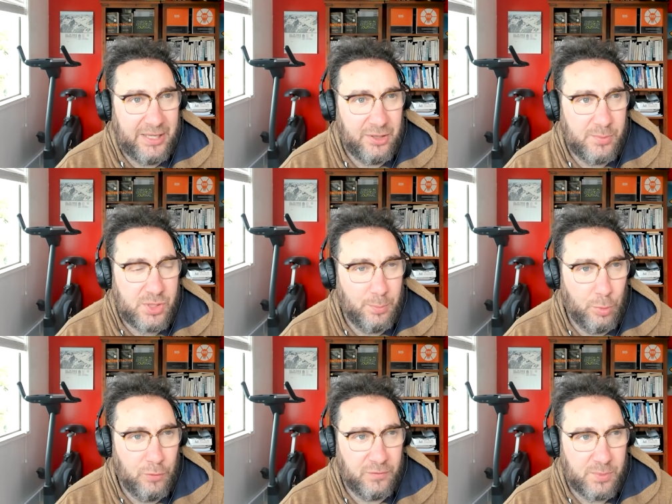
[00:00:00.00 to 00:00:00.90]
them to
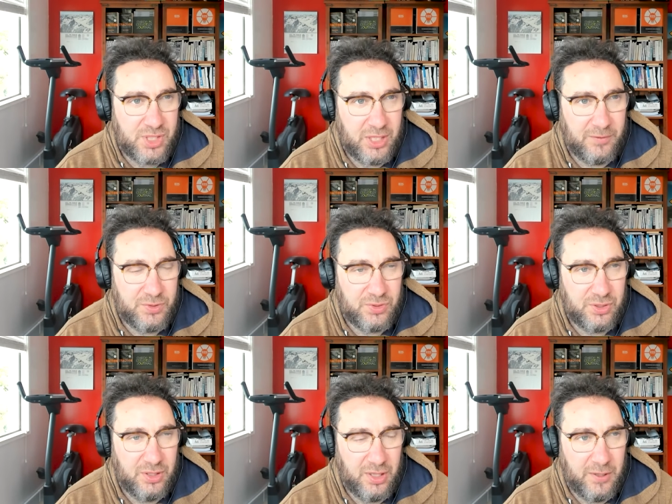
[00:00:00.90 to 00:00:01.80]
move
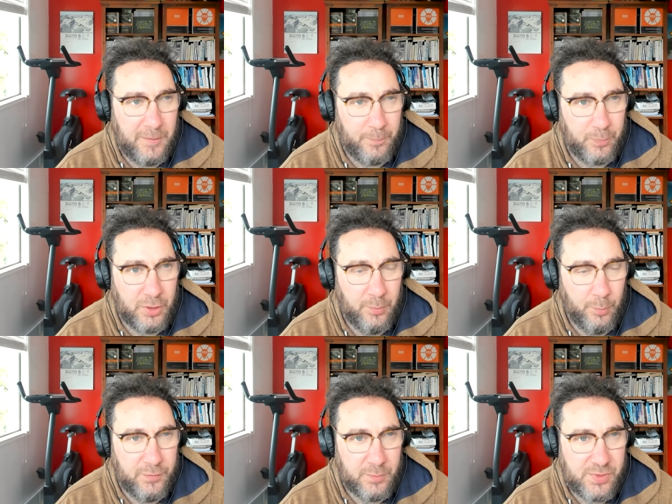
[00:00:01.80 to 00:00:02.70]
themselves
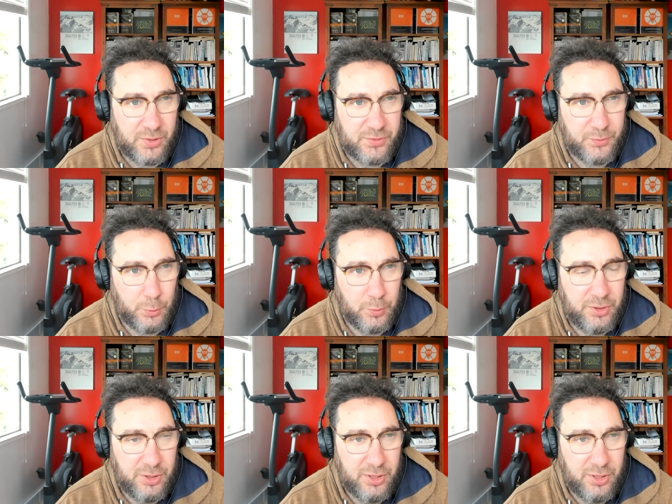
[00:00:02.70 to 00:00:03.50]
forward.